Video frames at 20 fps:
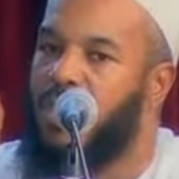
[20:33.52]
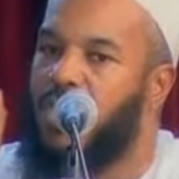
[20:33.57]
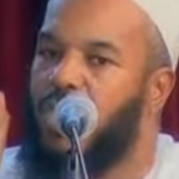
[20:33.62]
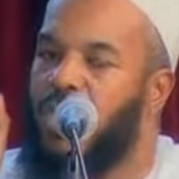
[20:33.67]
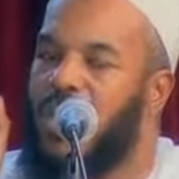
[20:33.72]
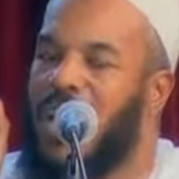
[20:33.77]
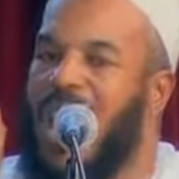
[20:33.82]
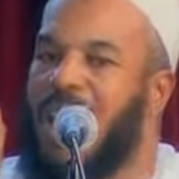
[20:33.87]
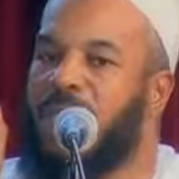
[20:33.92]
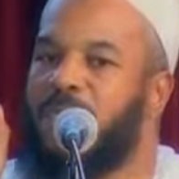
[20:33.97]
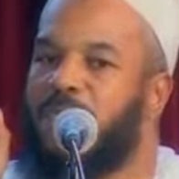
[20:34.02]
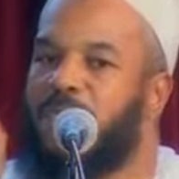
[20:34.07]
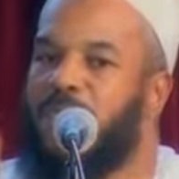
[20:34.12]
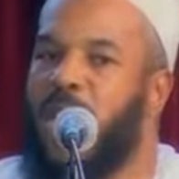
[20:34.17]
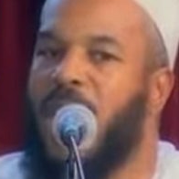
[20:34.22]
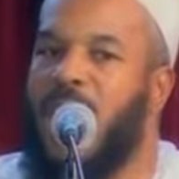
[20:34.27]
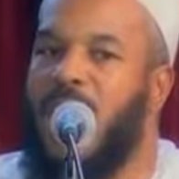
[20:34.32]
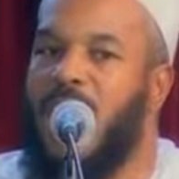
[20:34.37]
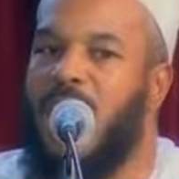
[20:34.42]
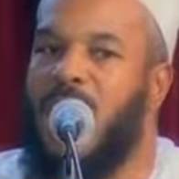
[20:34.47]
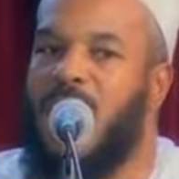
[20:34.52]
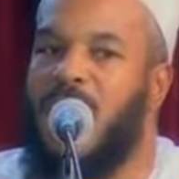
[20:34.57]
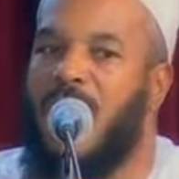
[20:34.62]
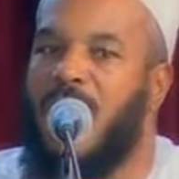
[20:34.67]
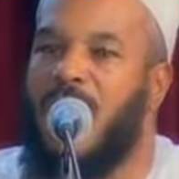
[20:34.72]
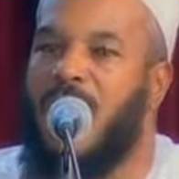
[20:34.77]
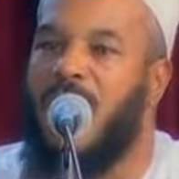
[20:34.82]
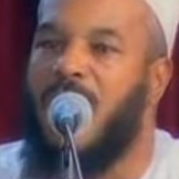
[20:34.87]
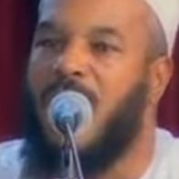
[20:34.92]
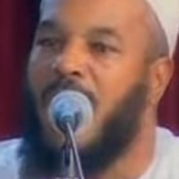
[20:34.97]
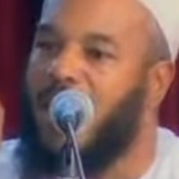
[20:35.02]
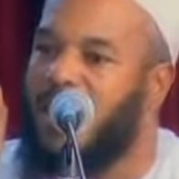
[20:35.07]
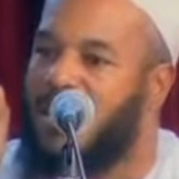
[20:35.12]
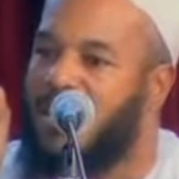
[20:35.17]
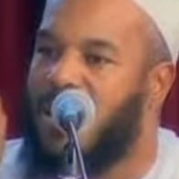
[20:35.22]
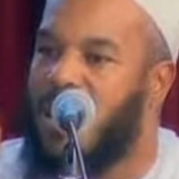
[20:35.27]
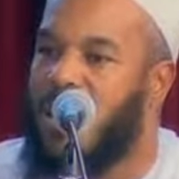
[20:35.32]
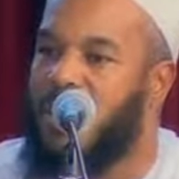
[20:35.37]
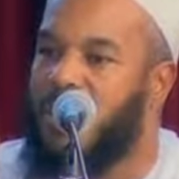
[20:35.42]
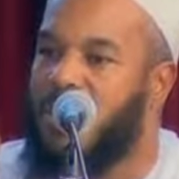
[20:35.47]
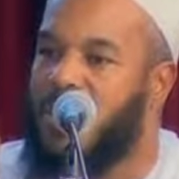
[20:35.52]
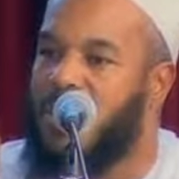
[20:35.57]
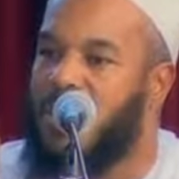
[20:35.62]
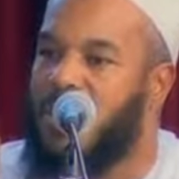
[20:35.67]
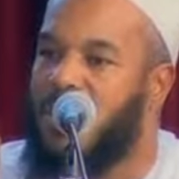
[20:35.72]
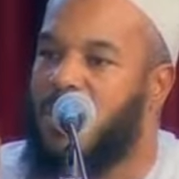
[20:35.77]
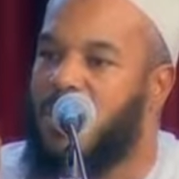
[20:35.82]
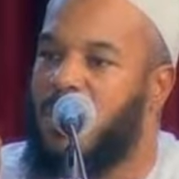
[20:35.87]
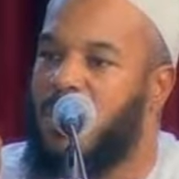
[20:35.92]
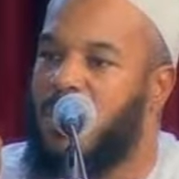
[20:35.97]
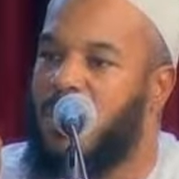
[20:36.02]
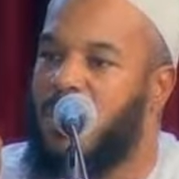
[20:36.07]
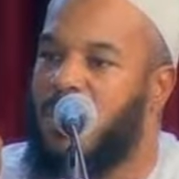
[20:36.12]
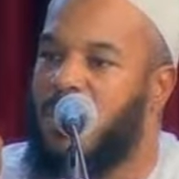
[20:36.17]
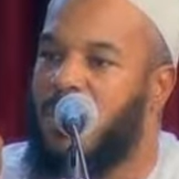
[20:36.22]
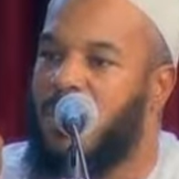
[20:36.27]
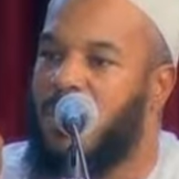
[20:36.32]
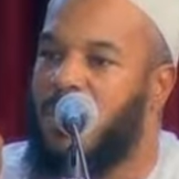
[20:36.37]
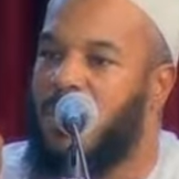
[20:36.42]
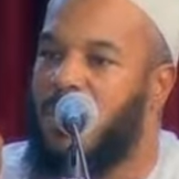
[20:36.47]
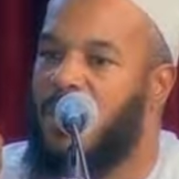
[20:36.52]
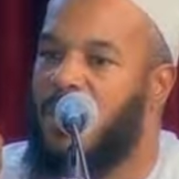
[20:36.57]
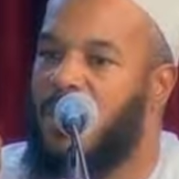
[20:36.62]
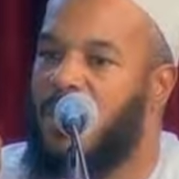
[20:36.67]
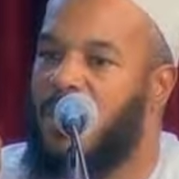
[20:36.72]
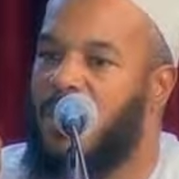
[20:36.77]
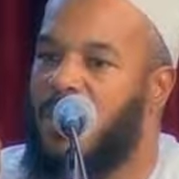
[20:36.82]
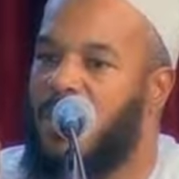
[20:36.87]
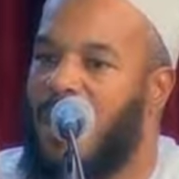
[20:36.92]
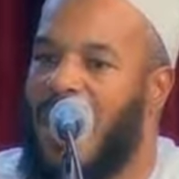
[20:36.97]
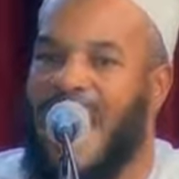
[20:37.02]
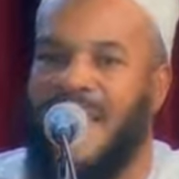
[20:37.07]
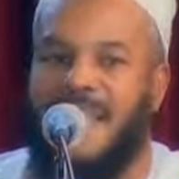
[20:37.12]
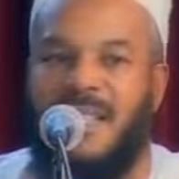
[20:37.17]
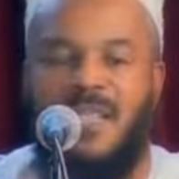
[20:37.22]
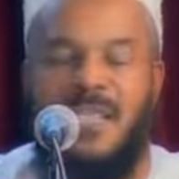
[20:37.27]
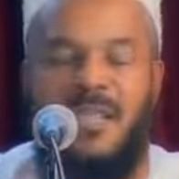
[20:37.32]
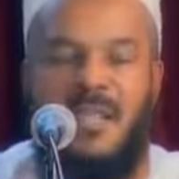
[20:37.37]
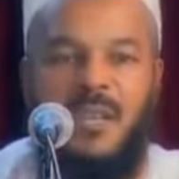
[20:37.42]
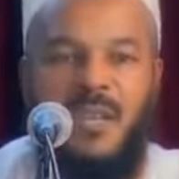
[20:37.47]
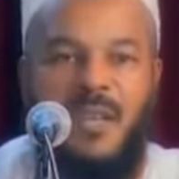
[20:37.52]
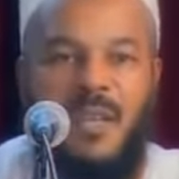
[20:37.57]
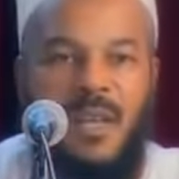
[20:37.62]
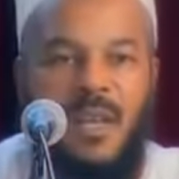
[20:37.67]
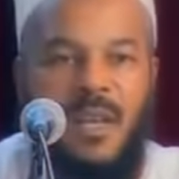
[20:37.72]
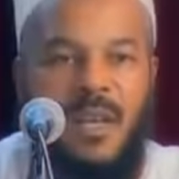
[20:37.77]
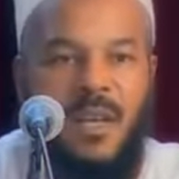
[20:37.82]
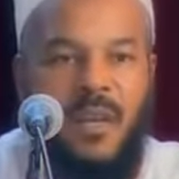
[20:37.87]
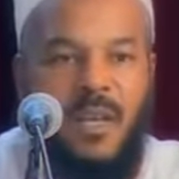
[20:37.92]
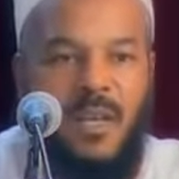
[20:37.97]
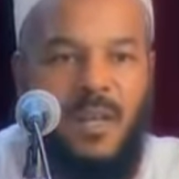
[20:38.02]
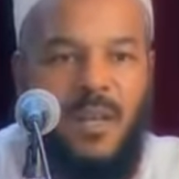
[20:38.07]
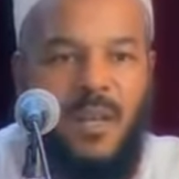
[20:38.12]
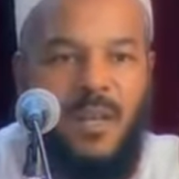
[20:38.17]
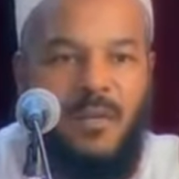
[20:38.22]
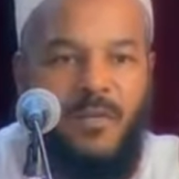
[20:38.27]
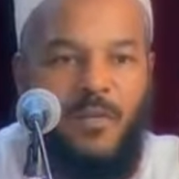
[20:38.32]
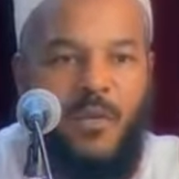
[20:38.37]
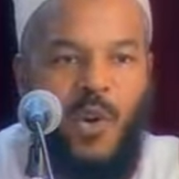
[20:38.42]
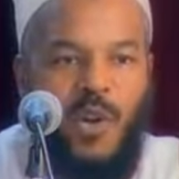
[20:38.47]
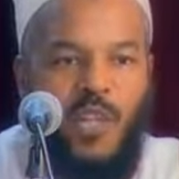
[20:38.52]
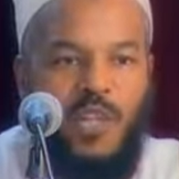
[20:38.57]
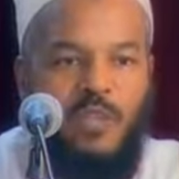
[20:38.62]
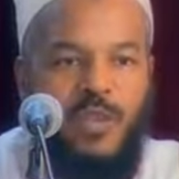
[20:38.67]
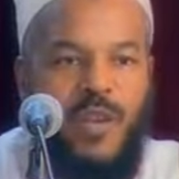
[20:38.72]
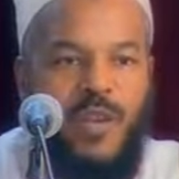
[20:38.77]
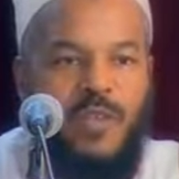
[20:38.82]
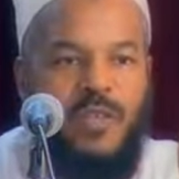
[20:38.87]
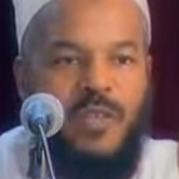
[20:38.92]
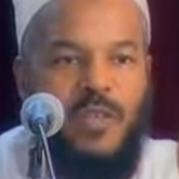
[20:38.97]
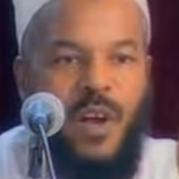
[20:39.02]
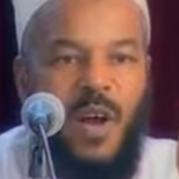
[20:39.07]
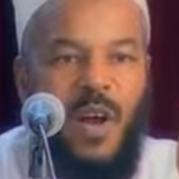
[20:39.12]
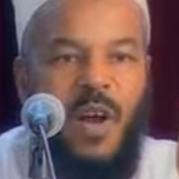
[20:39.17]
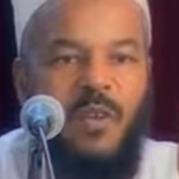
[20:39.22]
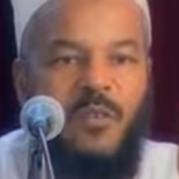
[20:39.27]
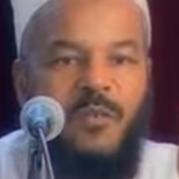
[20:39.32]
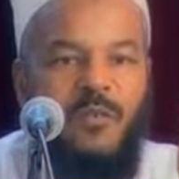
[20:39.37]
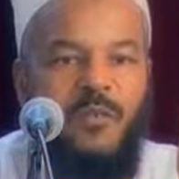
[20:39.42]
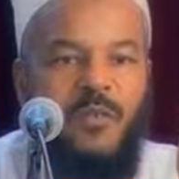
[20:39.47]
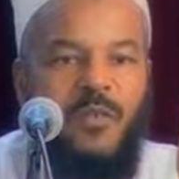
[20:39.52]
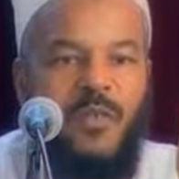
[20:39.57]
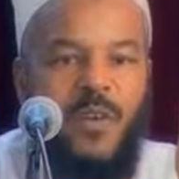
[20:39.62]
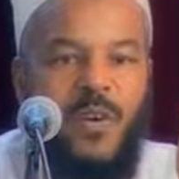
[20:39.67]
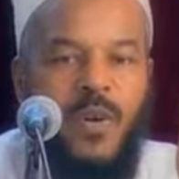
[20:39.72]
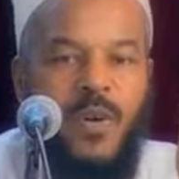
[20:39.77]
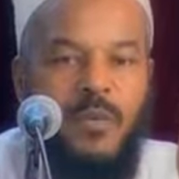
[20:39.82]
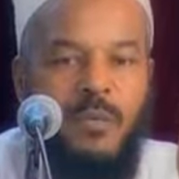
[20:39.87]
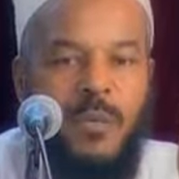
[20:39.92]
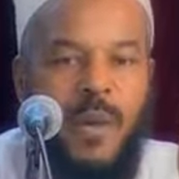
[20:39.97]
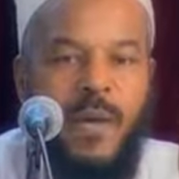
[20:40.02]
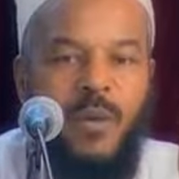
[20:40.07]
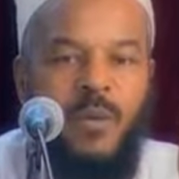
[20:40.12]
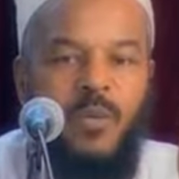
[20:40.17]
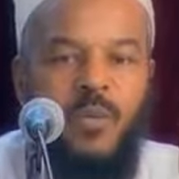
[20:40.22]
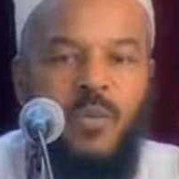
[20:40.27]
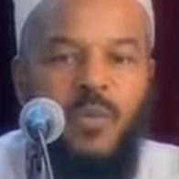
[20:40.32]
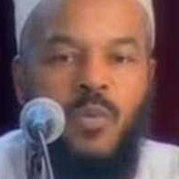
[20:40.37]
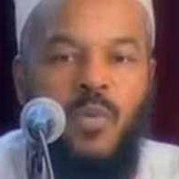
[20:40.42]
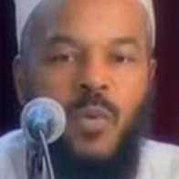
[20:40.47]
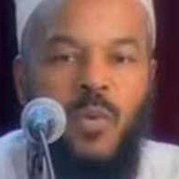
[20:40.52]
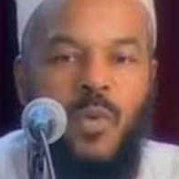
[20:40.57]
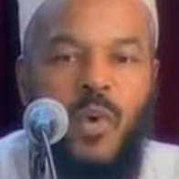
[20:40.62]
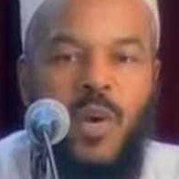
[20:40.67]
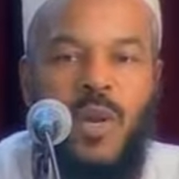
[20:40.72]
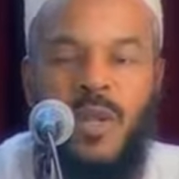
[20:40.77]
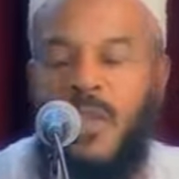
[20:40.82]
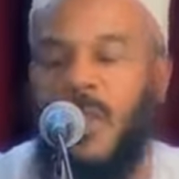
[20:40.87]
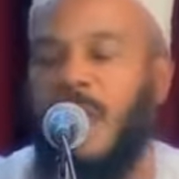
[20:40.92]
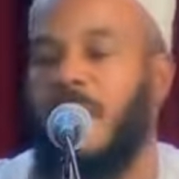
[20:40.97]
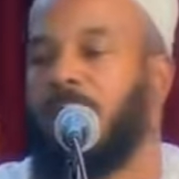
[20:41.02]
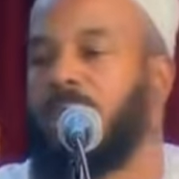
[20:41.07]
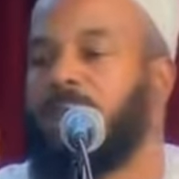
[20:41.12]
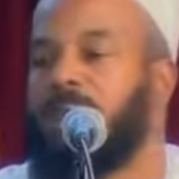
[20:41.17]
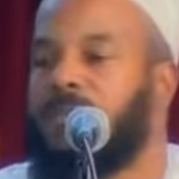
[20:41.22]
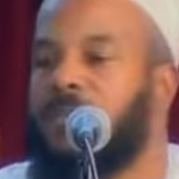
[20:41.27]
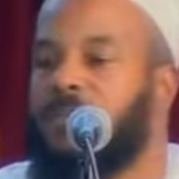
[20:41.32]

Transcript: do not pray except at the fortress of Banu Qurayza.